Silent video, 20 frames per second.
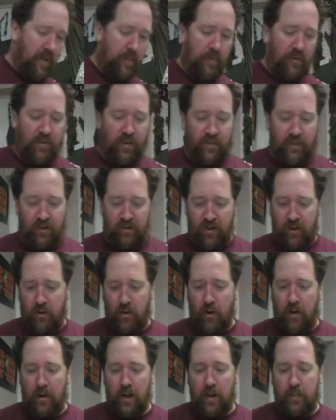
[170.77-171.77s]
Pacific
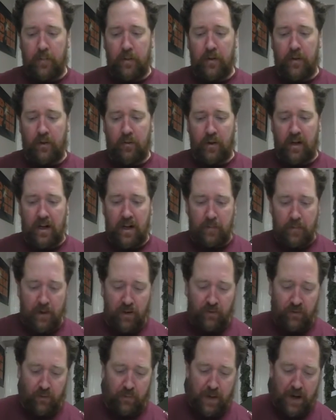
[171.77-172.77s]
tuna, I'm going to put the green lip
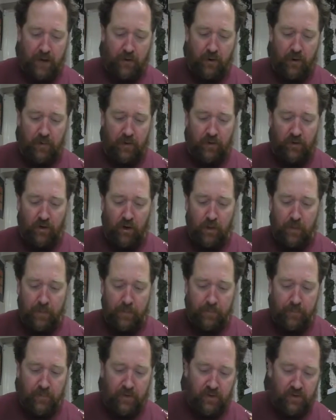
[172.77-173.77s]
mussel powder over the top.
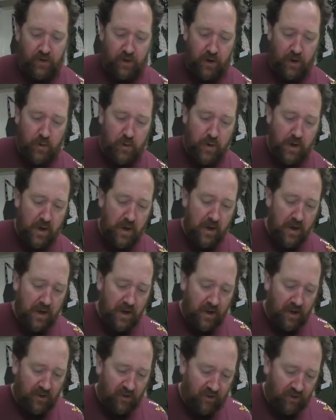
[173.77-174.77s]
So
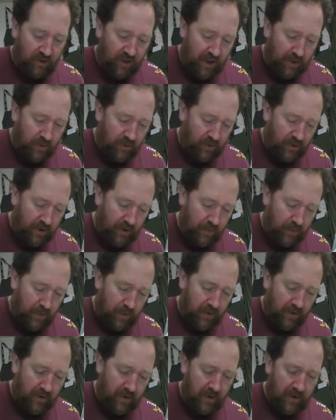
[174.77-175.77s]
you can see I'm just going to put
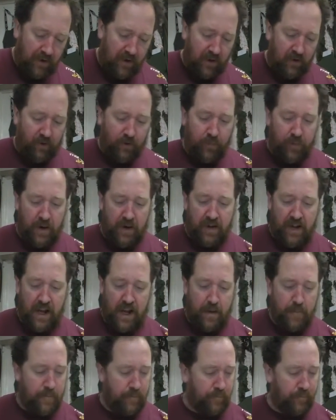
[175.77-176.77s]
a little spread
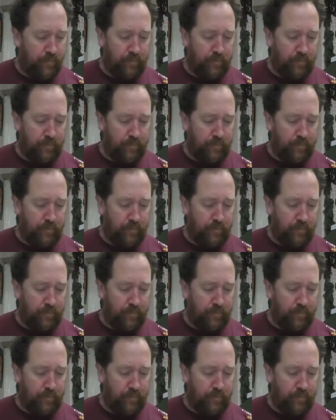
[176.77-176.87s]
there.